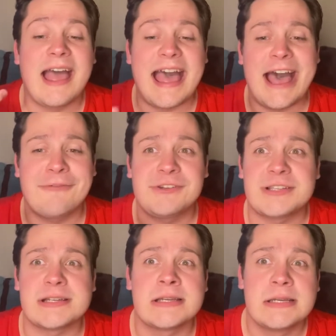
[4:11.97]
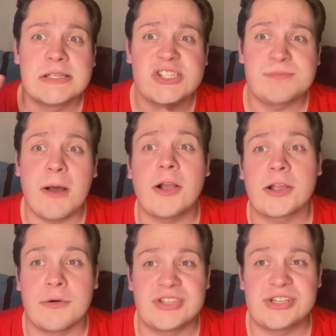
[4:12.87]
after Spock
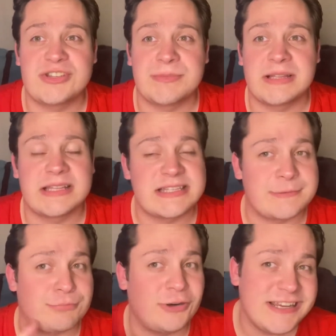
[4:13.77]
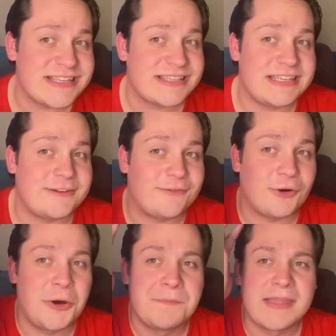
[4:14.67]
going to do something that T'Pring is needed
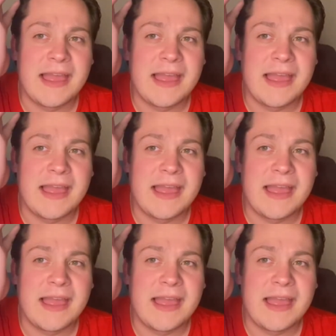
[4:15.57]
for